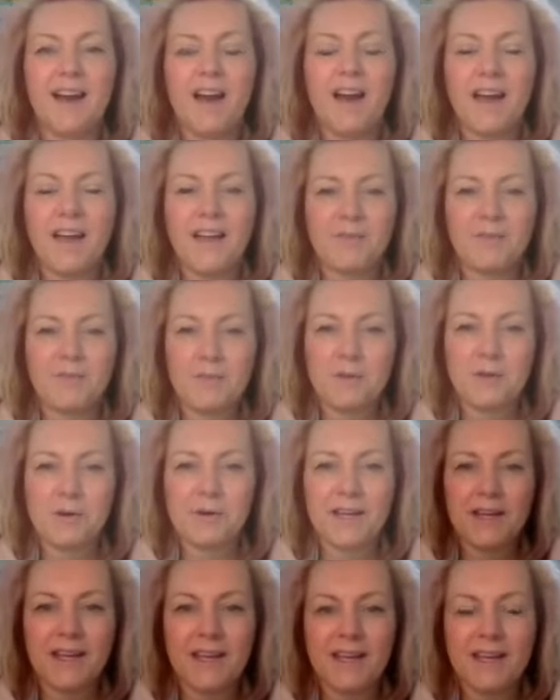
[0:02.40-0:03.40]
Hi
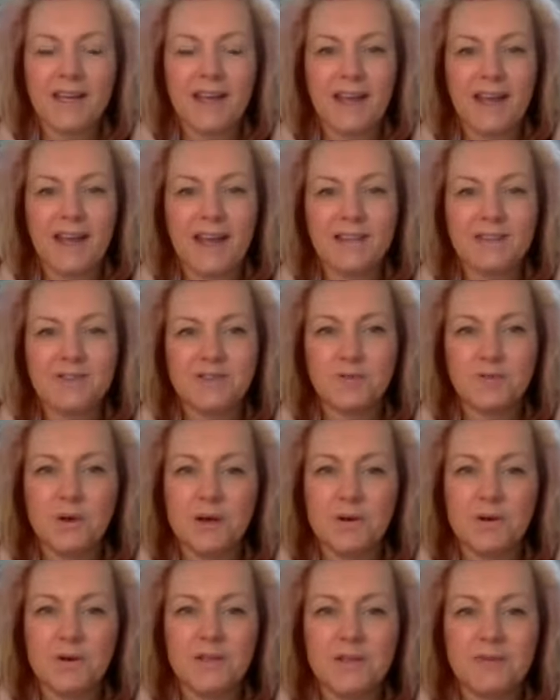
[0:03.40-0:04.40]
everybody and
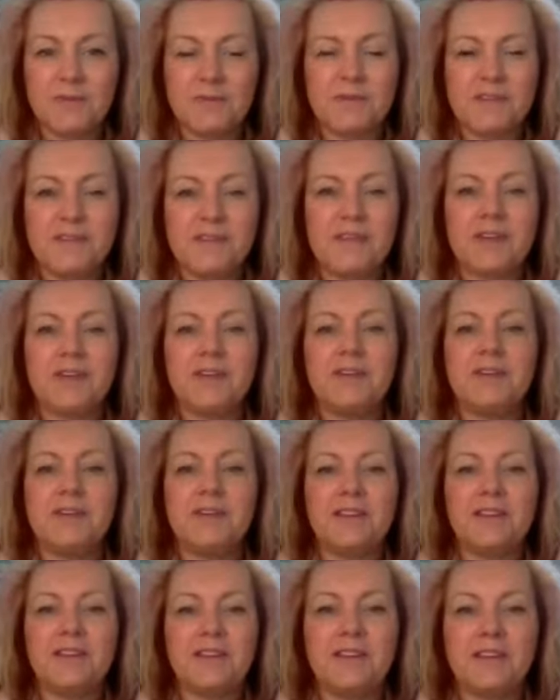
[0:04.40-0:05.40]
welcome to
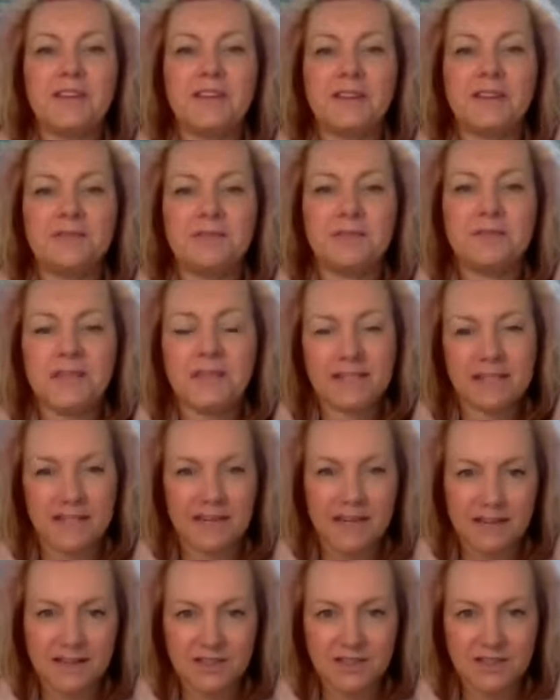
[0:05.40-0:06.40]
the
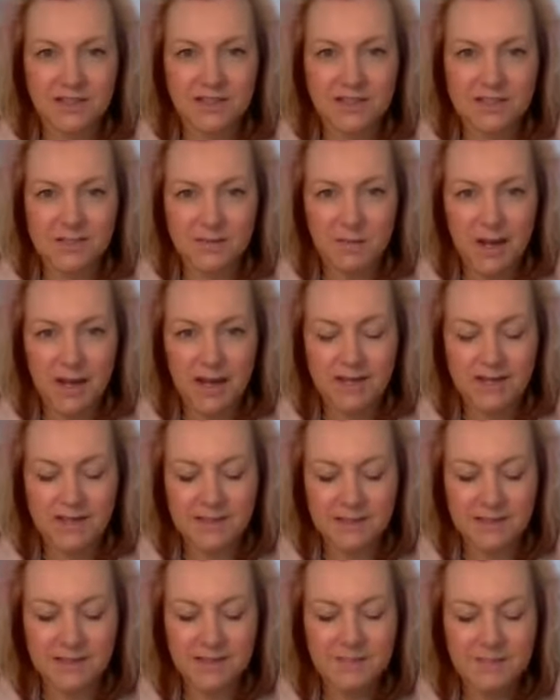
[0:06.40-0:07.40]
Reconnection
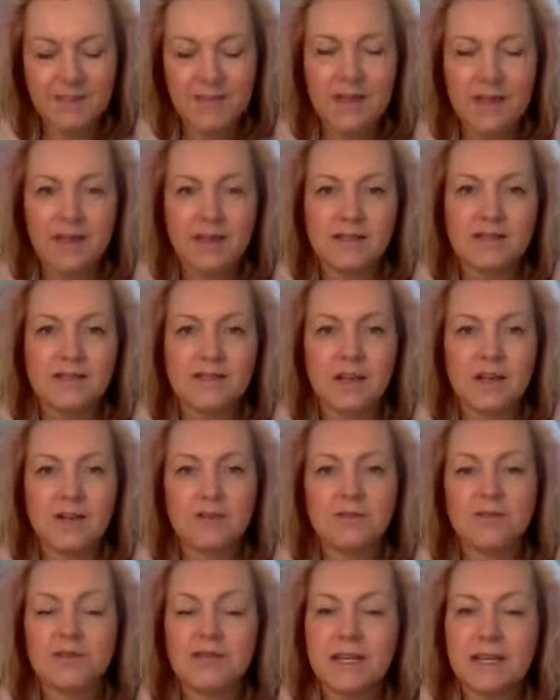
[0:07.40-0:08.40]
Space. So
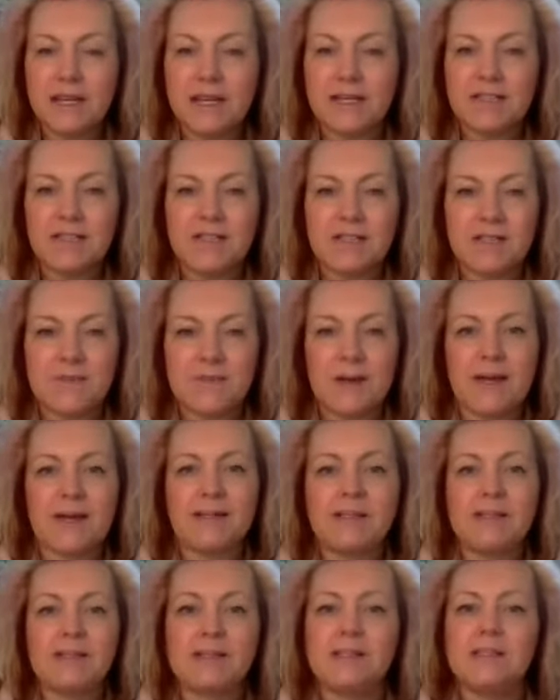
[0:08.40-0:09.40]
the Reconnection
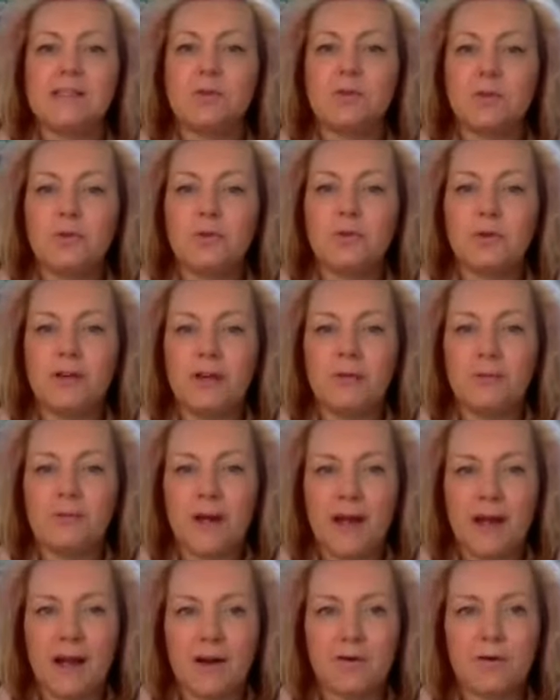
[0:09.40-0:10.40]
Space is all
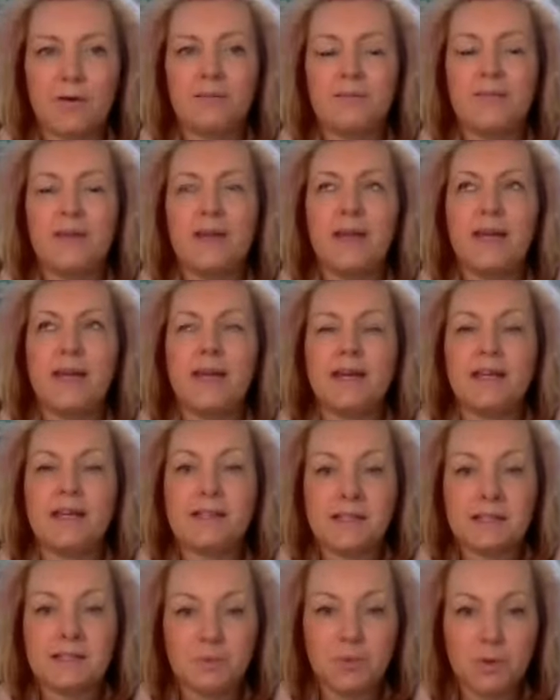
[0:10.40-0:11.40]
about
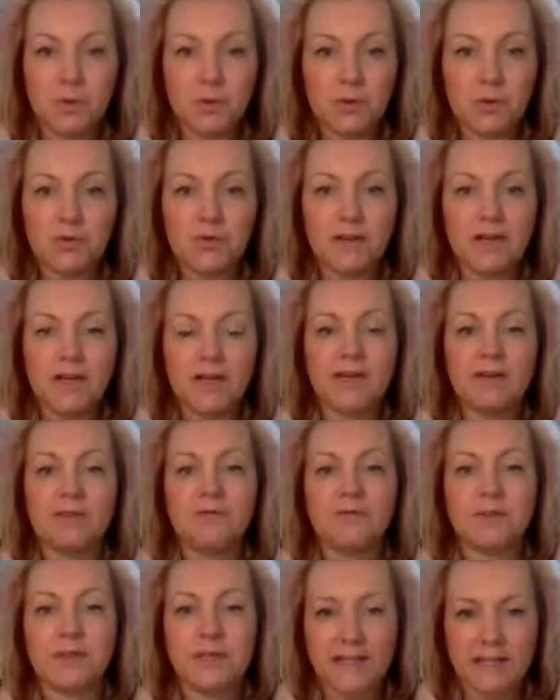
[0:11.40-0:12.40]
exploring
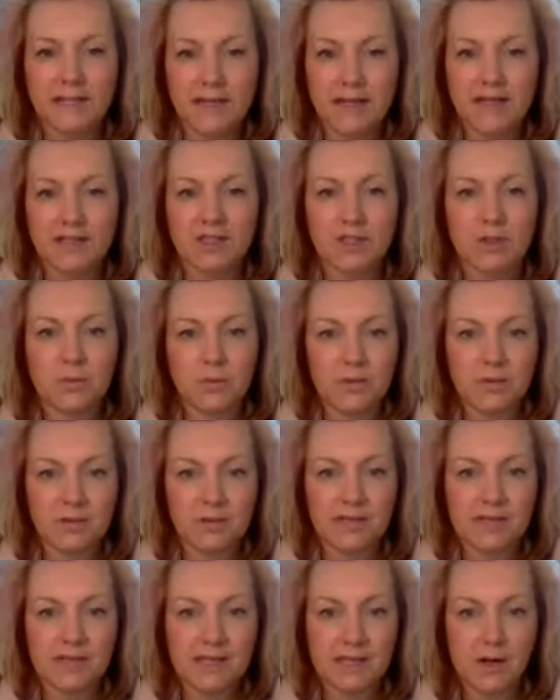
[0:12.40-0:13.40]
reconnection with
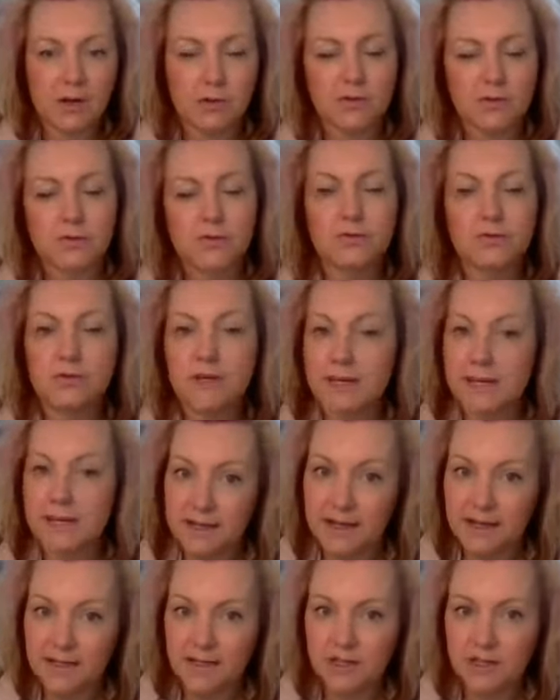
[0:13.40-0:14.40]
ourselves,
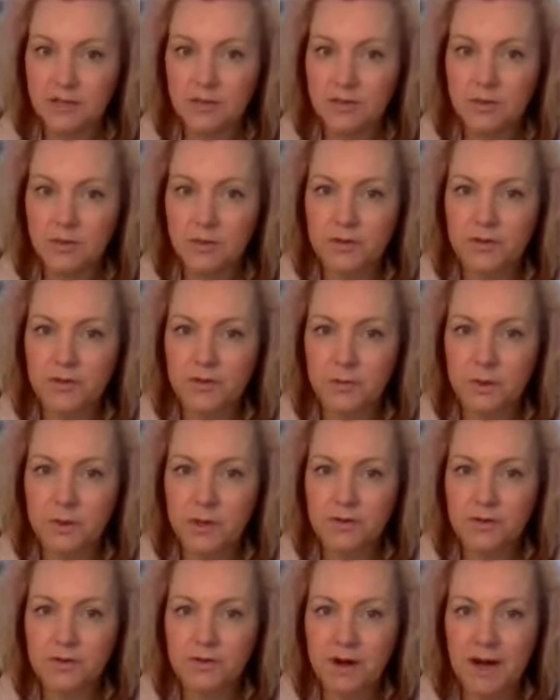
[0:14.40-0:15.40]
reconnection with the
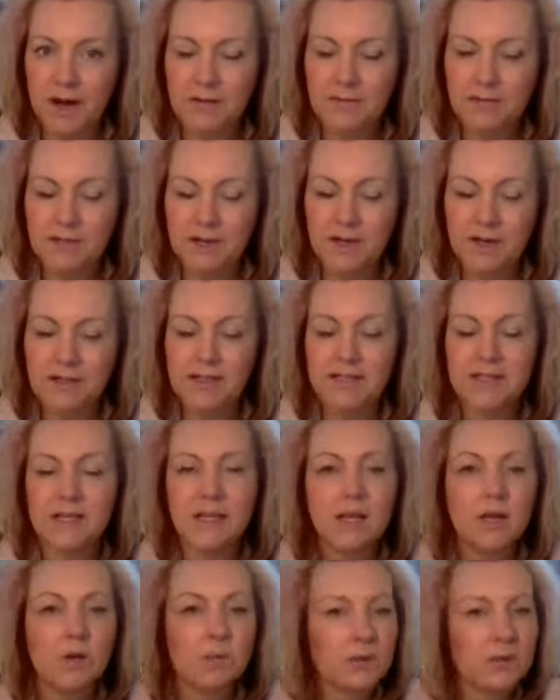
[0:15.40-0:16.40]
world around us,
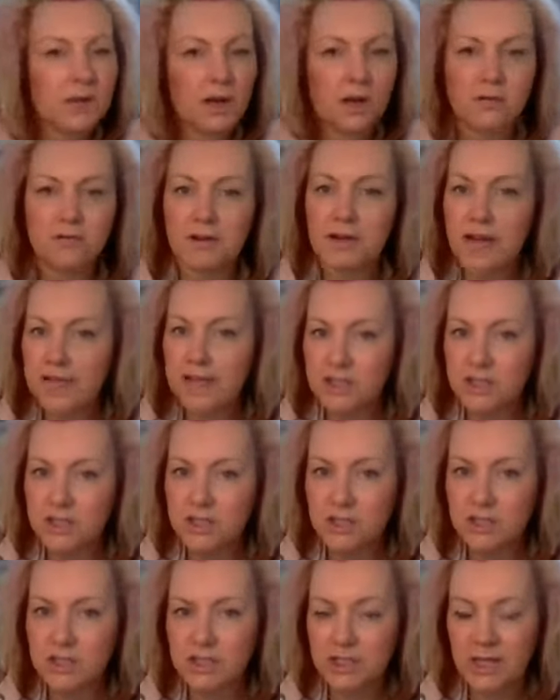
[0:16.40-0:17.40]
with our
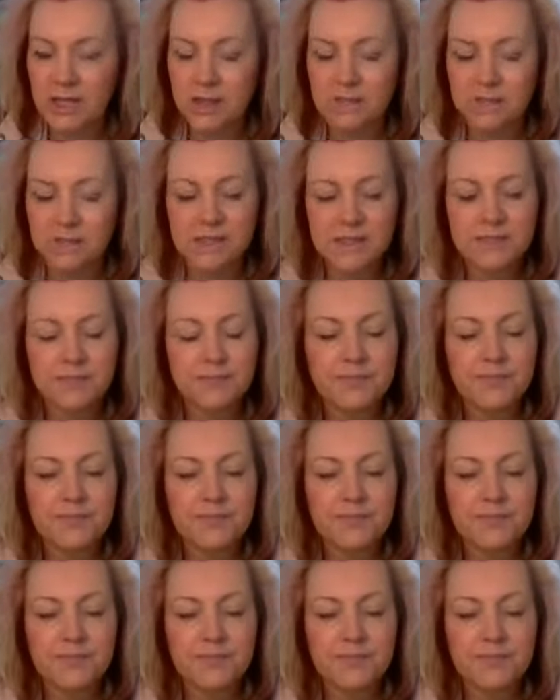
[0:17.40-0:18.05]
relationships.